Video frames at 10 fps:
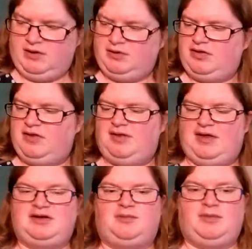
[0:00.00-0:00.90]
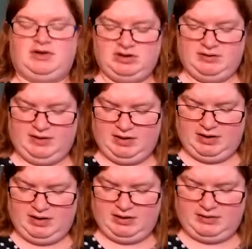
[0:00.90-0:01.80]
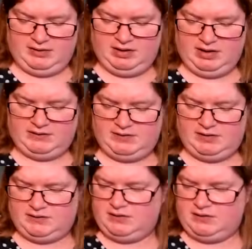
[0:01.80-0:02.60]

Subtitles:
The other thing that I didn't mention that you need is a